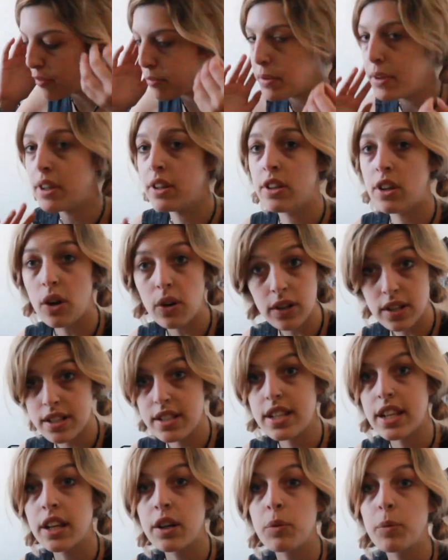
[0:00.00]
been
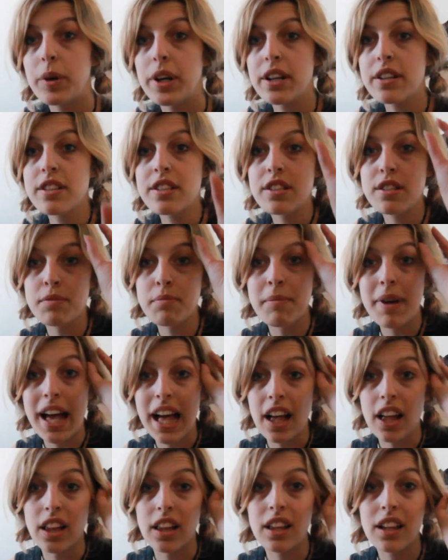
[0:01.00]
noticing a weird
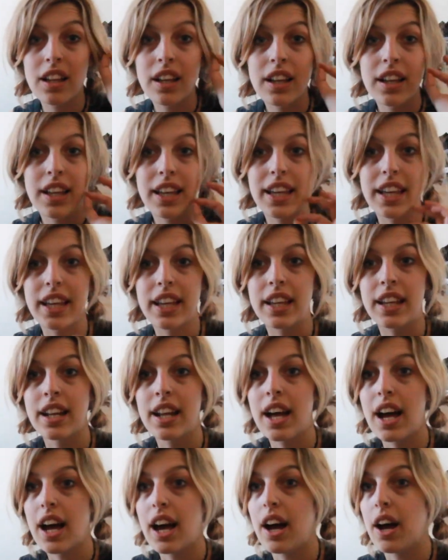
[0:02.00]
smell in
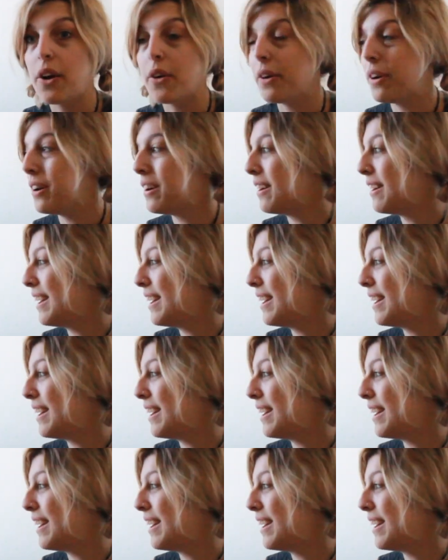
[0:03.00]
our